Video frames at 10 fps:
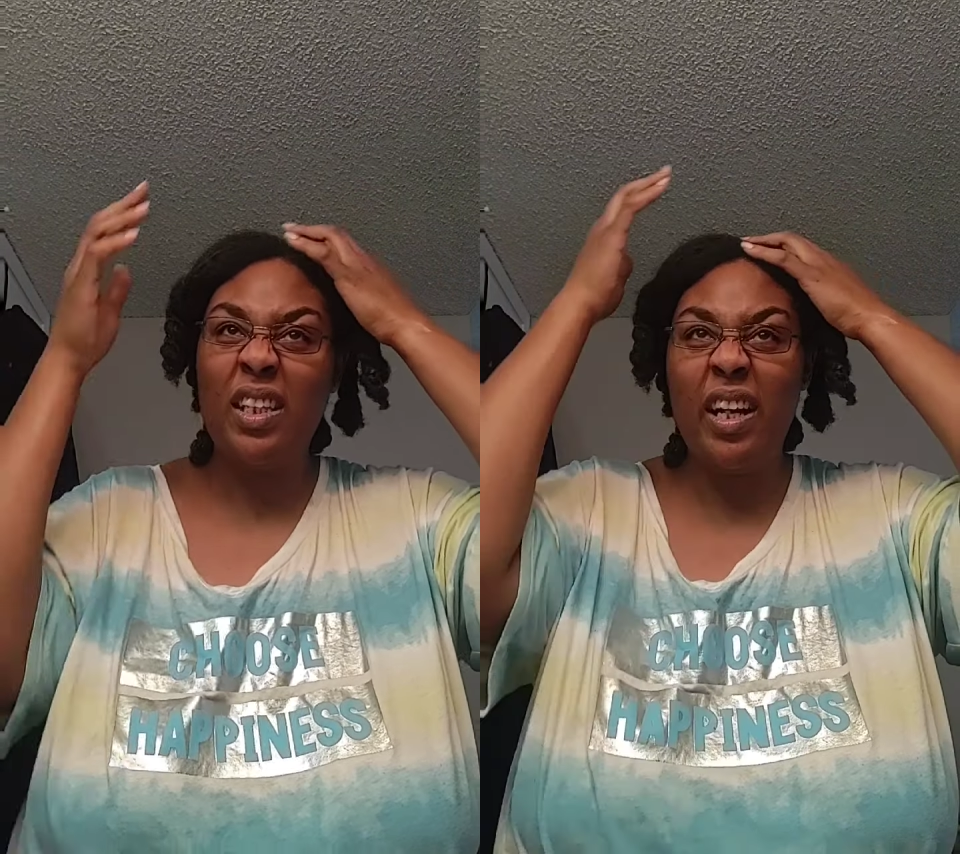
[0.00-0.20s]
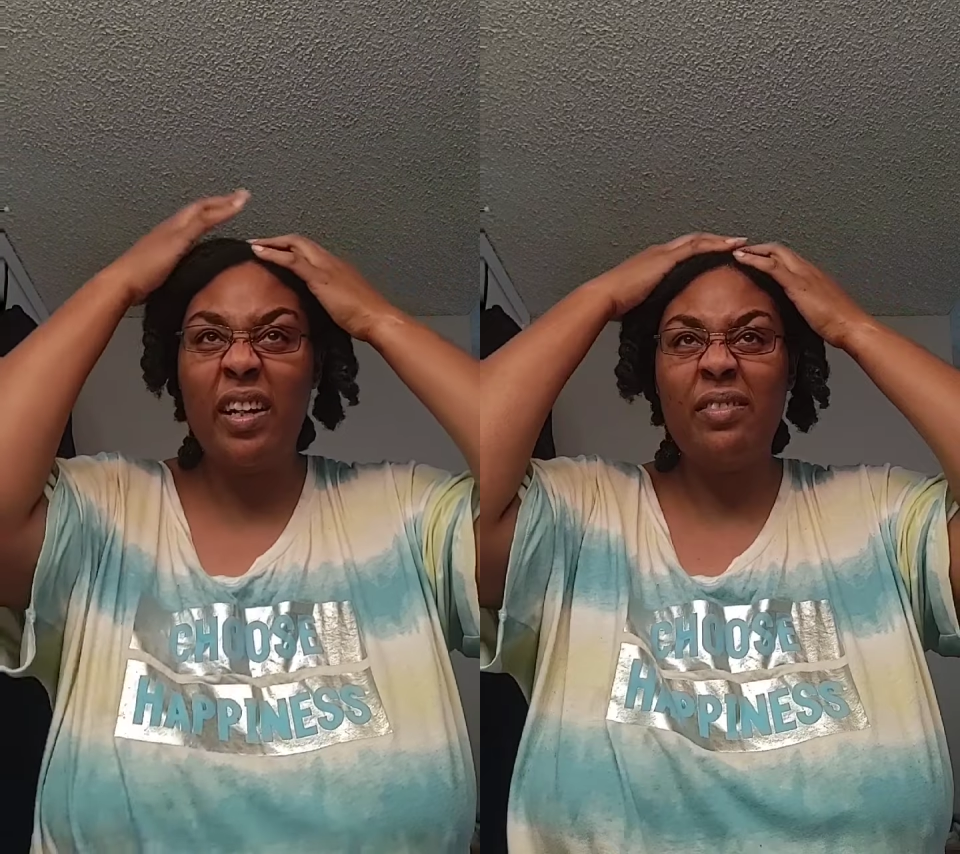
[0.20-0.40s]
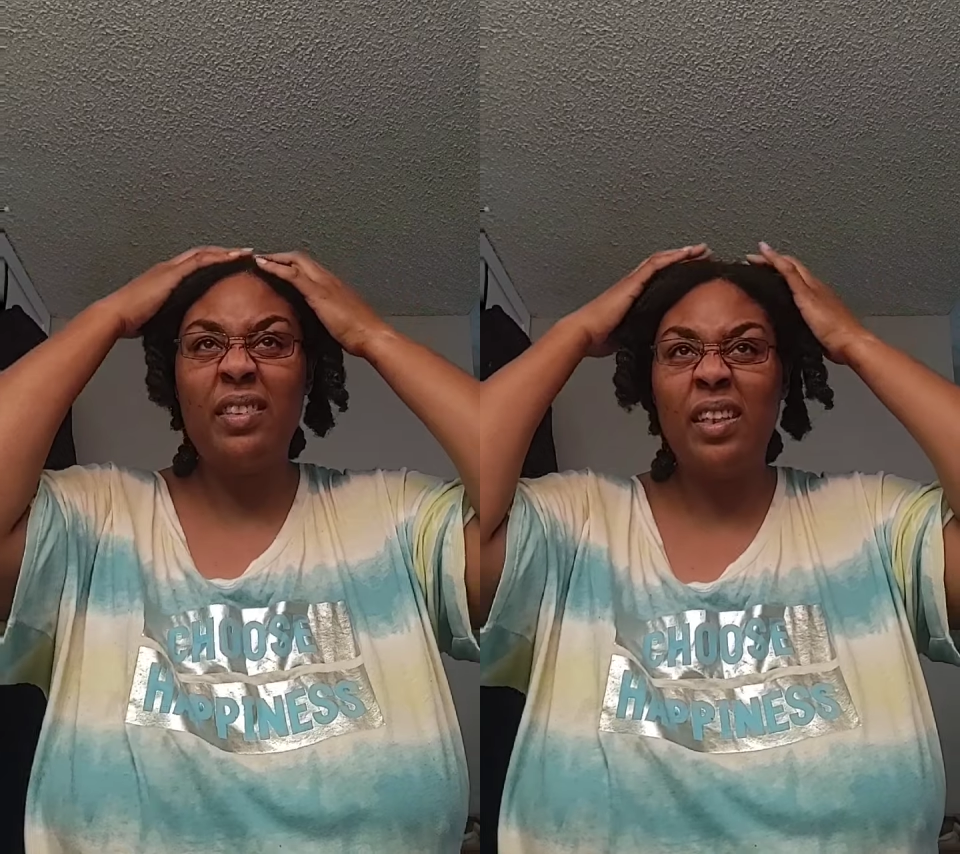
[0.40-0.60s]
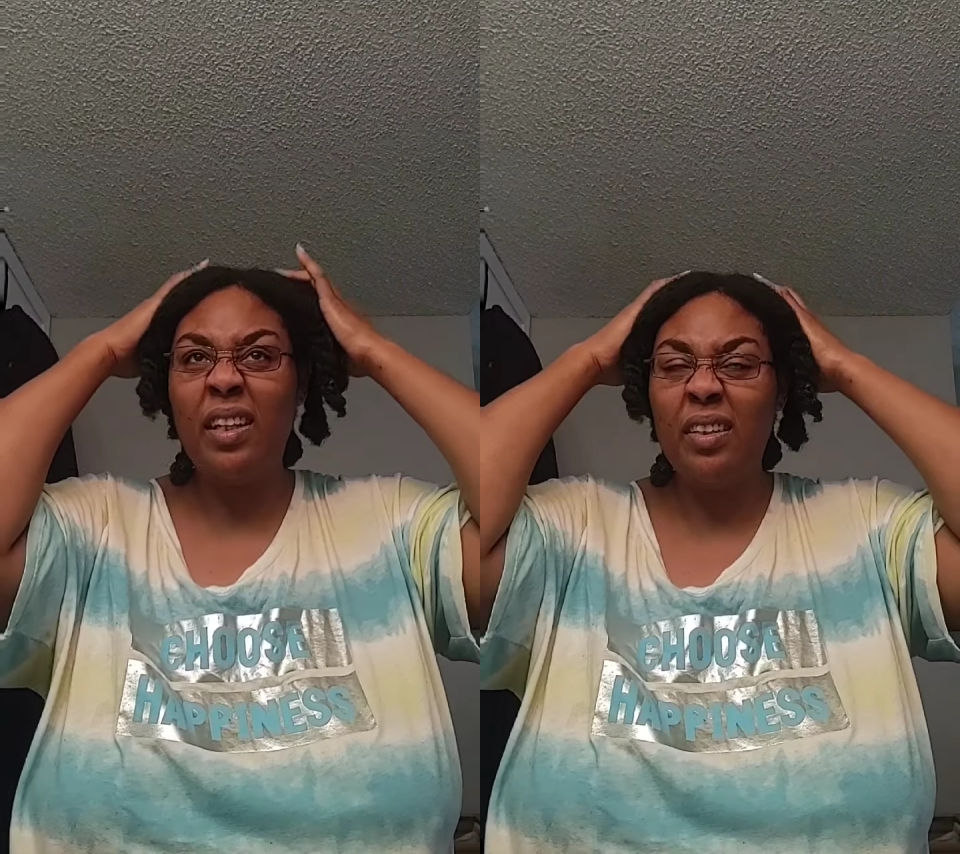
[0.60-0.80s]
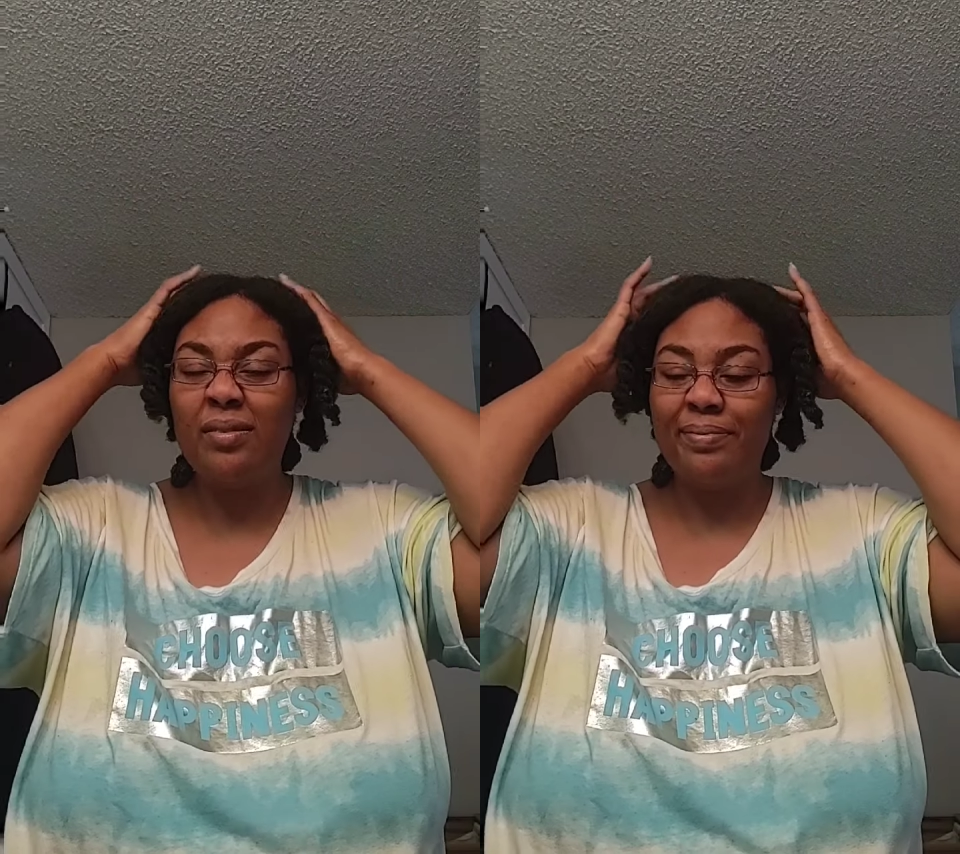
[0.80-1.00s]
soft.
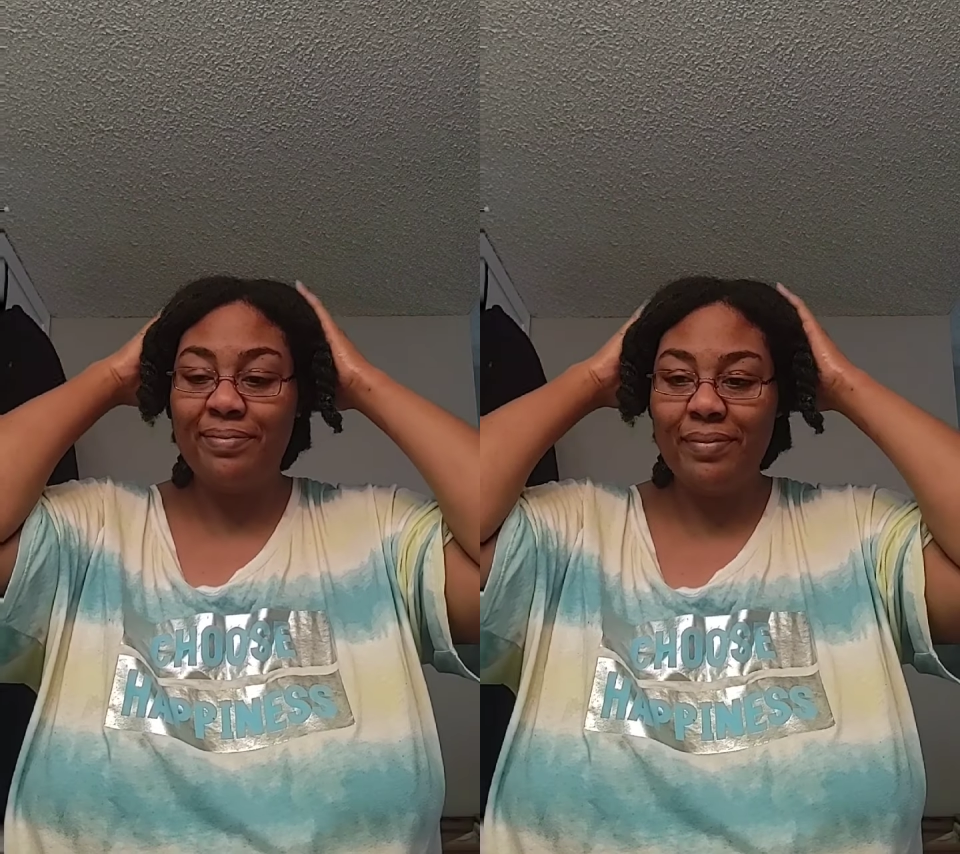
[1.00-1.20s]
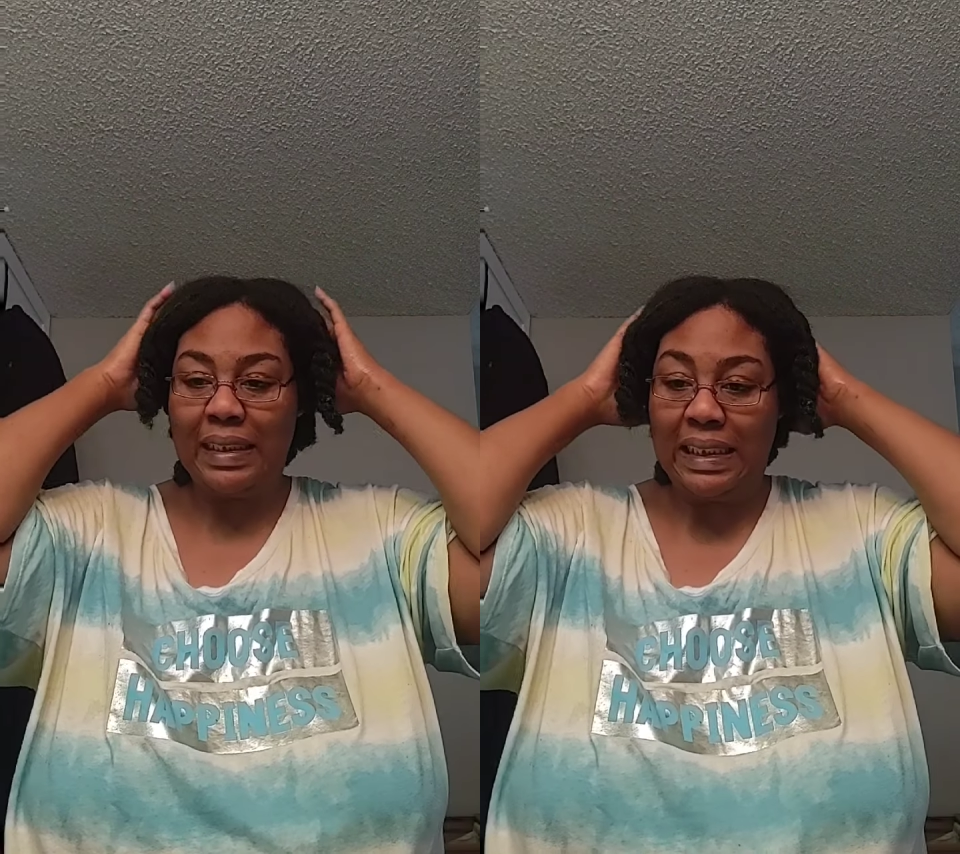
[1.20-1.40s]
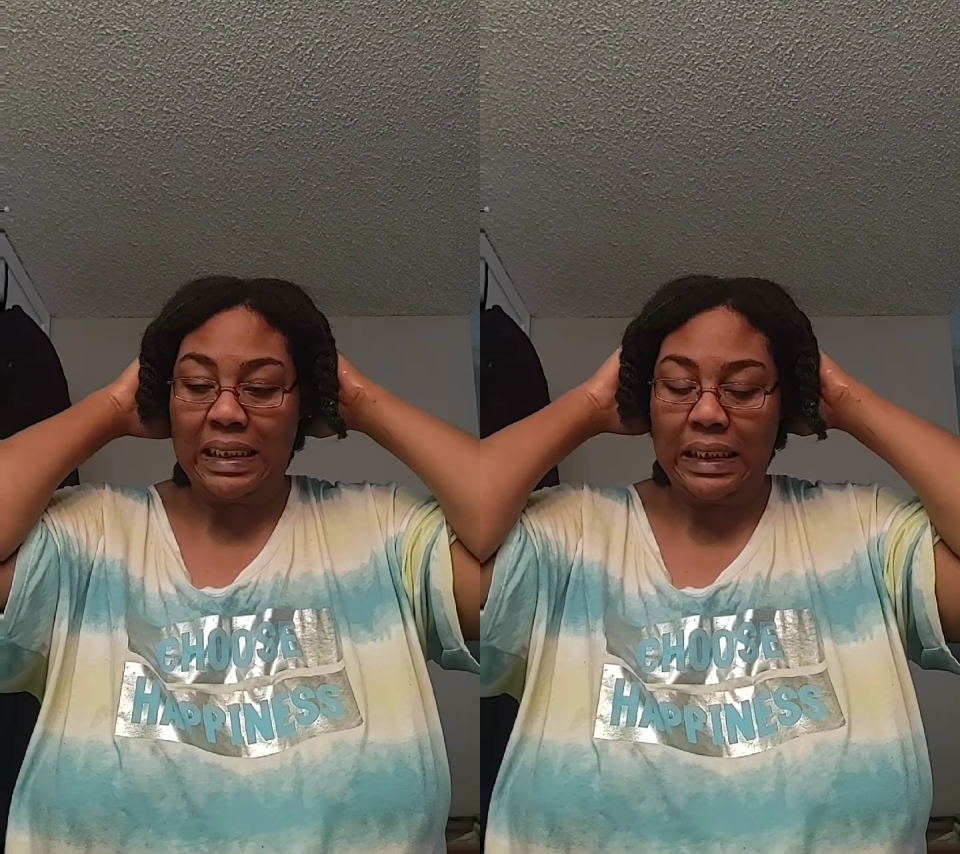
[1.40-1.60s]
Um,